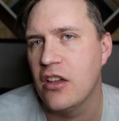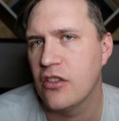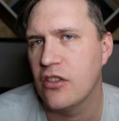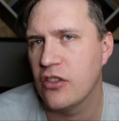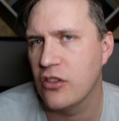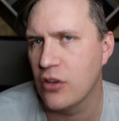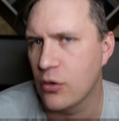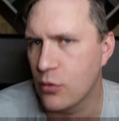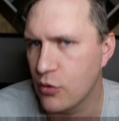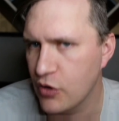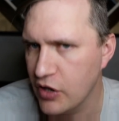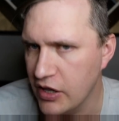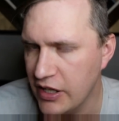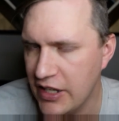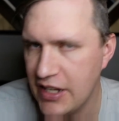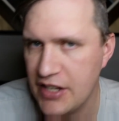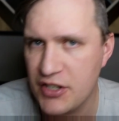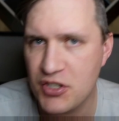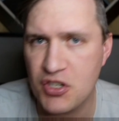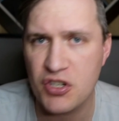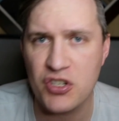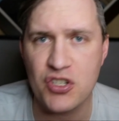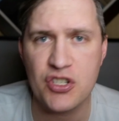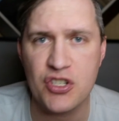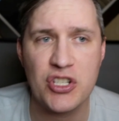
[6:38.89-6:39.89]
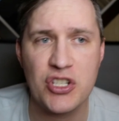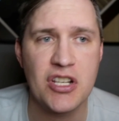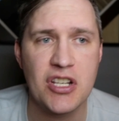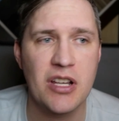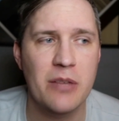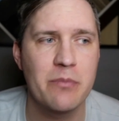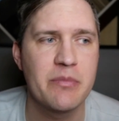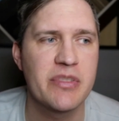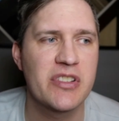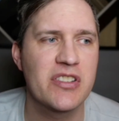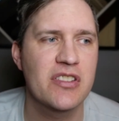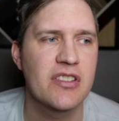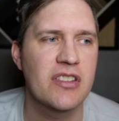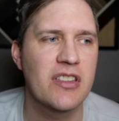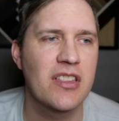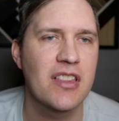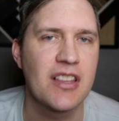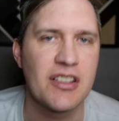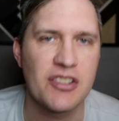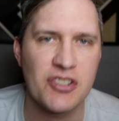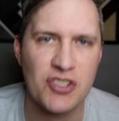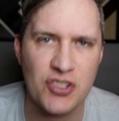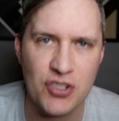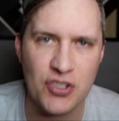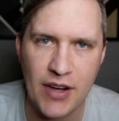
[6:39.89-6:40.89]
the relationships,
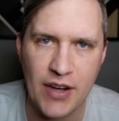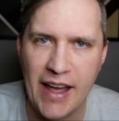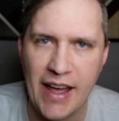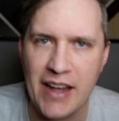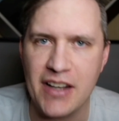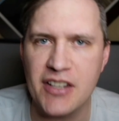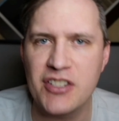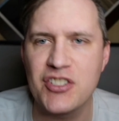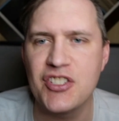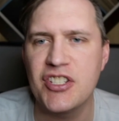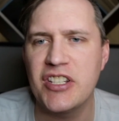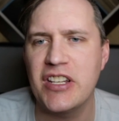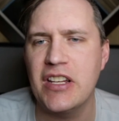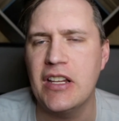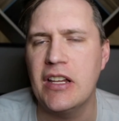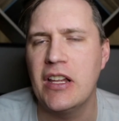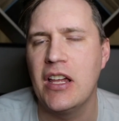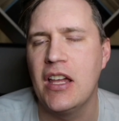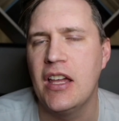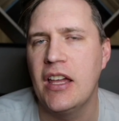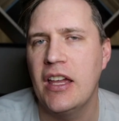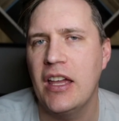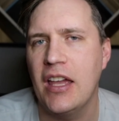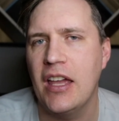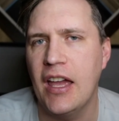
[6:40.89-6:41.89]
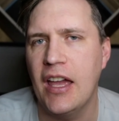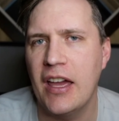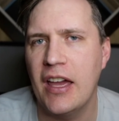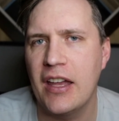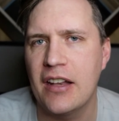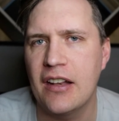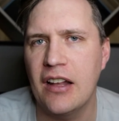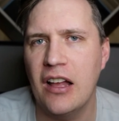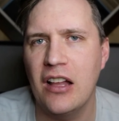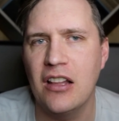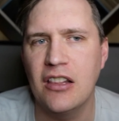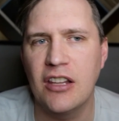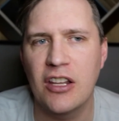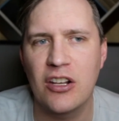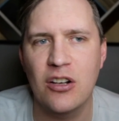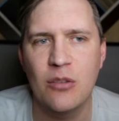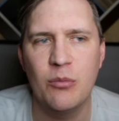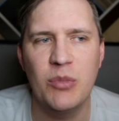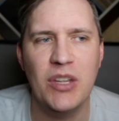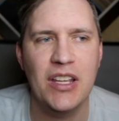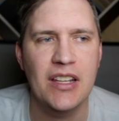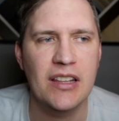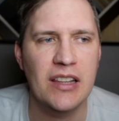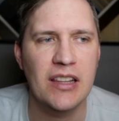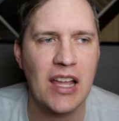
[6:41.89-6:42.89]
the strategy, and a little
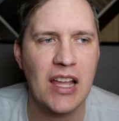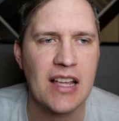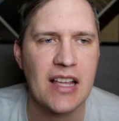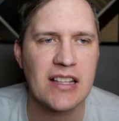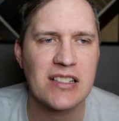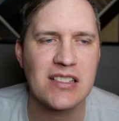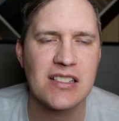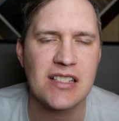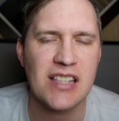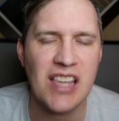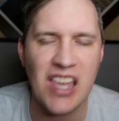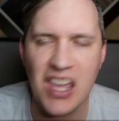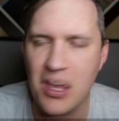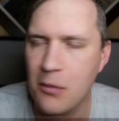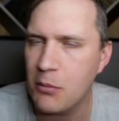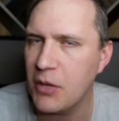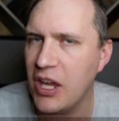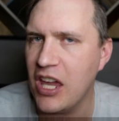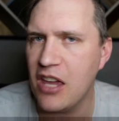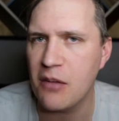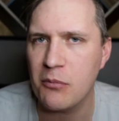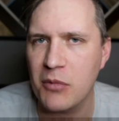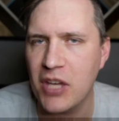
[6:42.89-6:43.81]
bit less game.